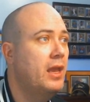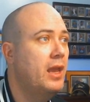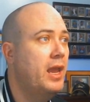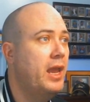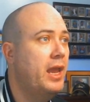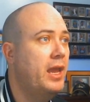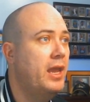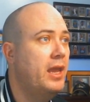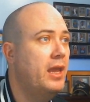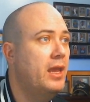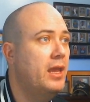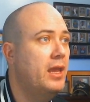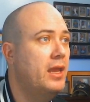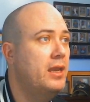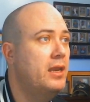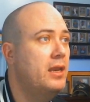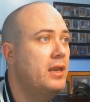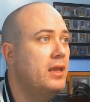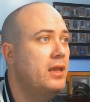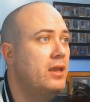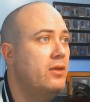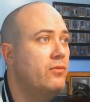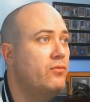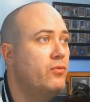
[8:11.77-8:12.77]

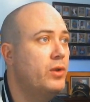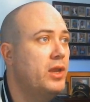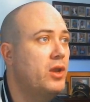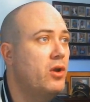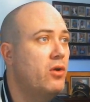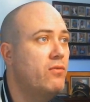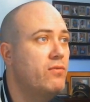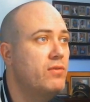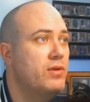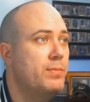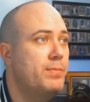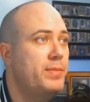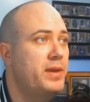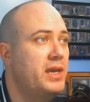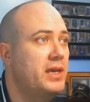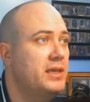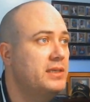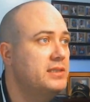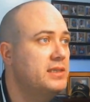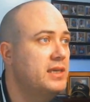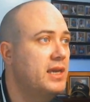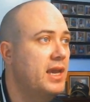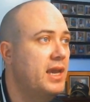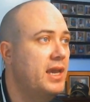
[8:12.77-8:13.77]
And if we go over to P
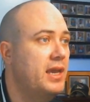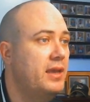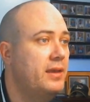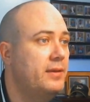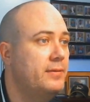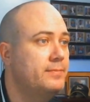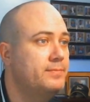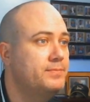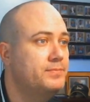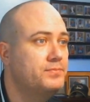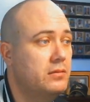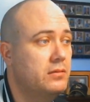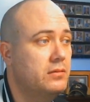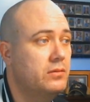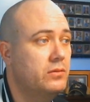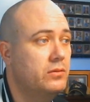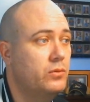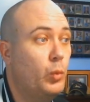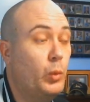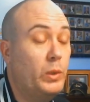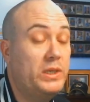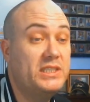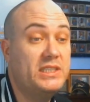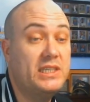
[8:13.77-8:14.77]
S A,
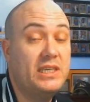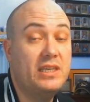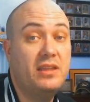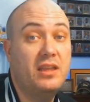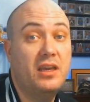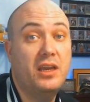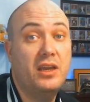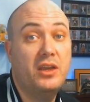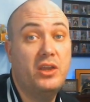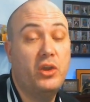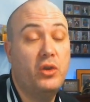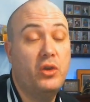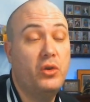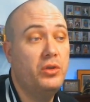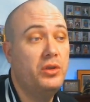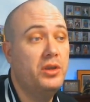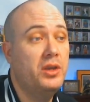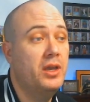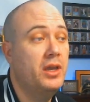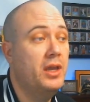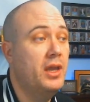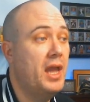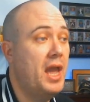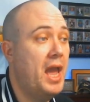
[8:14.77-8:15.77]
we see the
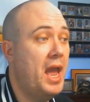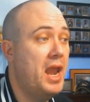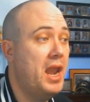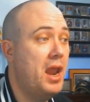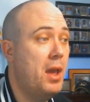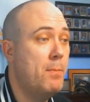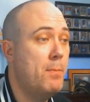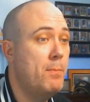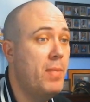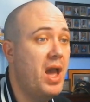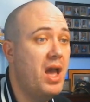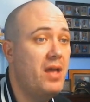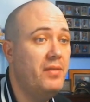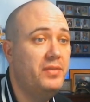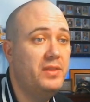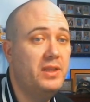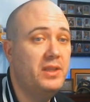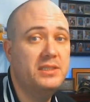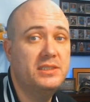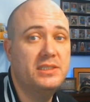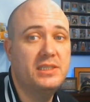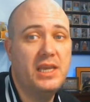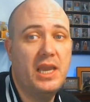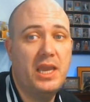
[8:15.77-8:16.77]
Acuna at about
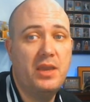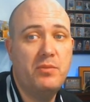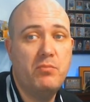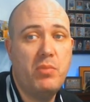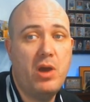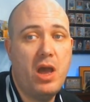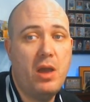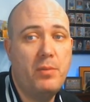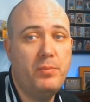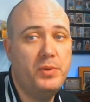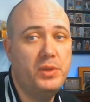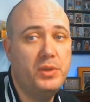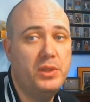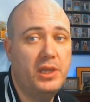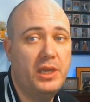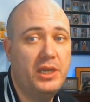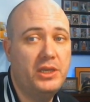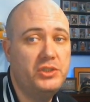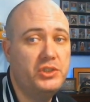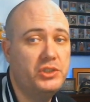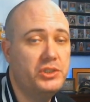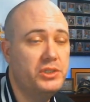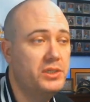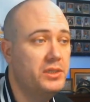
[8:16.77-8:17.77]
the same
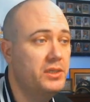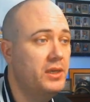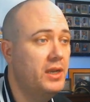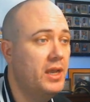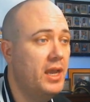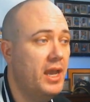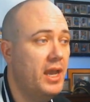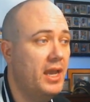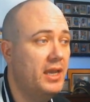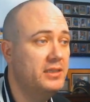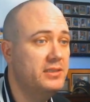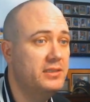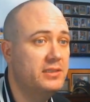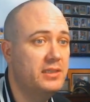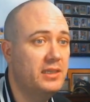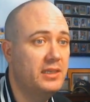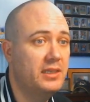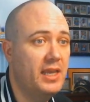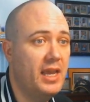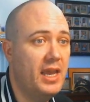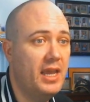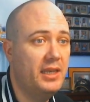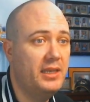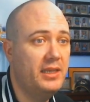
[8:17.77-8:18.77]
population as the
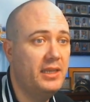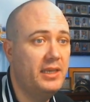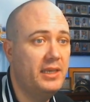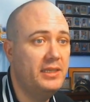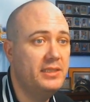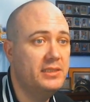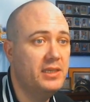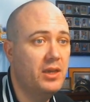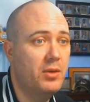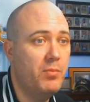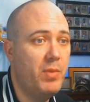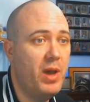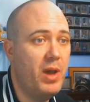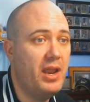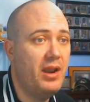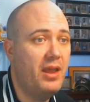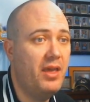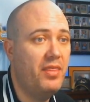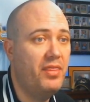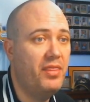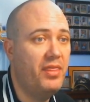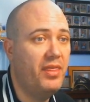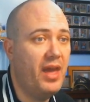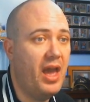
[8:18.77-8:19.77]
Tatis, about
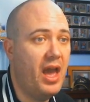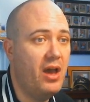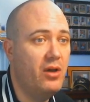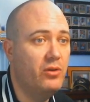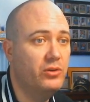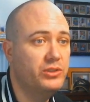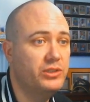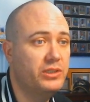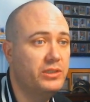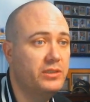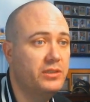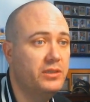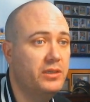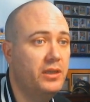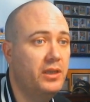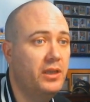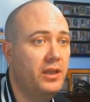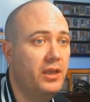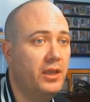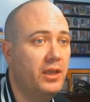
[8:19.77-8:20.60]
a thousand.